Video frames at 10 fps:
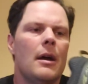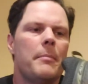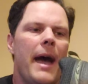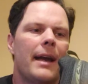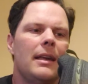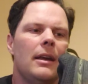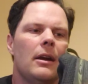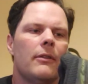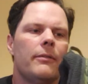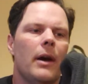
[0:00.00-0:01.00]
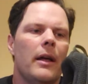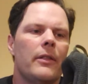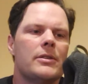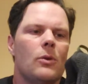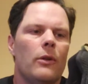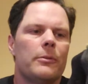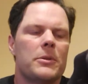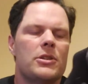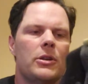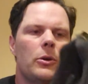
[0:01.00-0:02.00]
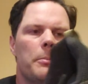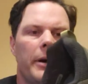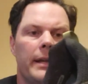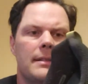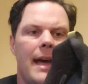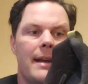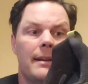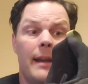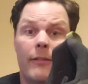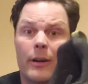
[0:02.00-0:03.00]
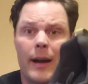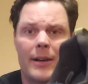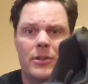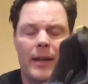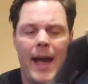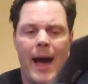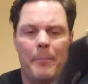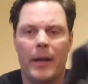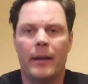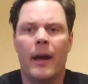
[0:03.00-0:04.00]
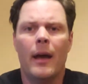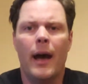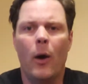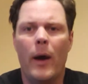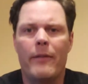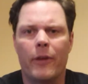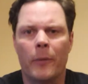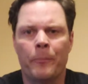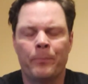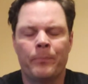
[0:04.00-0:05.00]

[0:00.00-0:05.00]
back here, the sole from the shoe, but that never actually happened. However,